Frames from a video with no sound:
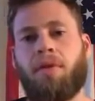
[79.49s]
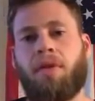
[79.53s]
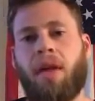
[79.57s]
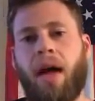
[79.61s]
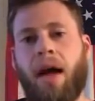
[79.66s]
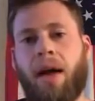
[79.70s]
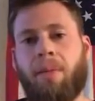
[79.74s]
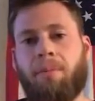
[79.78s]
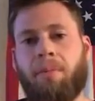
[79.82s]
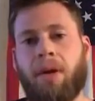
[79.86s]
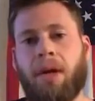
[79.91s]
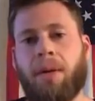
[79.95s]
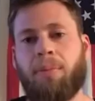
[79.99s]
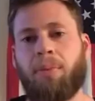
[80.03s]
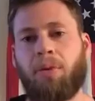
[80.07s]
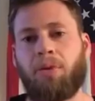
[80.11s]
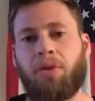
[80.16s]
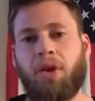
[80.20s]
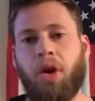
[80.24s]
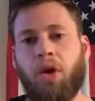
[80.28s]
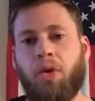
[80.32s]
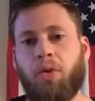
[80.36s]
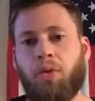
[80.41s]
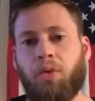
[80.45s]
that
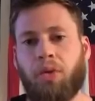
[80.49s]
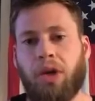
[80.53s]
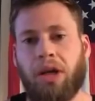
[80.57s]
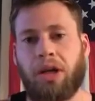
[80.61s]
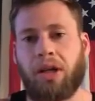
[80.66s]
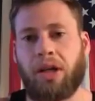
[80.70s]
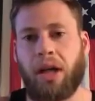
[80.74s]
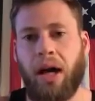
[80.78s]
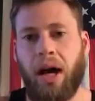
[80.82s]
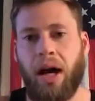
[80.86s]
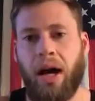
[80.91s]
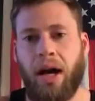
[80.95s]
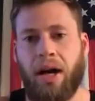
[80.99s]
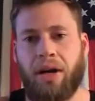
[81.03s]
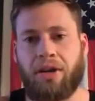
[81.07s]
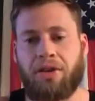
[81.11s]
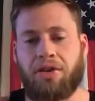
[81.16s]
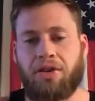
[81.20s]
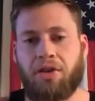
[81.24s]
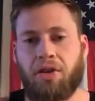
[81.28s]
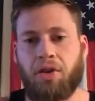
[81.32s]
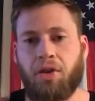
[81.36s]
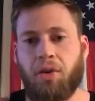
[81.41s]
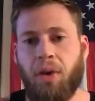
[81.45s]
people don't
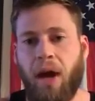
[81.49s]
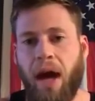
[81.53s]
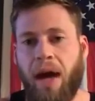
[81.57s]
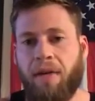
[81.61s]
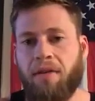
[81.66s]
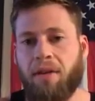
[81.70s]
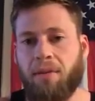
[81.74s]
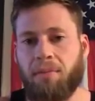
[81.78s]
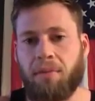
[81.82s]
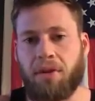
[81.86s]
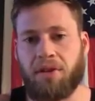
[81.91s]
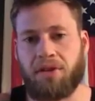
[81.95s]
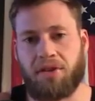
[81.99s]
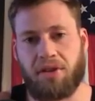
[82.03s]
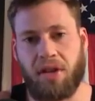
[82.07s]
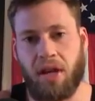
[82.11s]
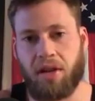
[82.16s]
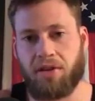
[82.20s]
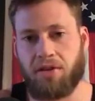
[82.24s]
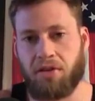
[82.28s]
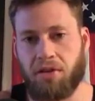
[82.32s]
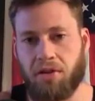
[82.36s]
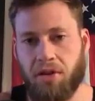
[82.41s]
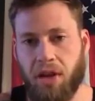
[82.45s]
realize who haven't been
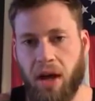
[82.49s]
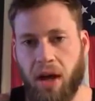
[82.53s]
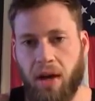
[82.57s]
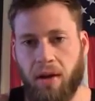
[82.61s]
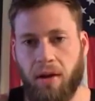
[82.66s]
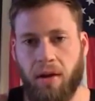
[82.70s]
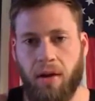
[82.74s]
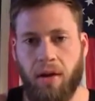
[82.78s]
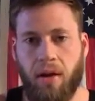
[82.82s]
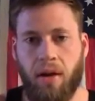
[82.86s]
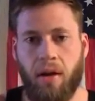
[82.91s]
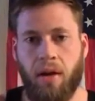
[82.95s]
censored yet.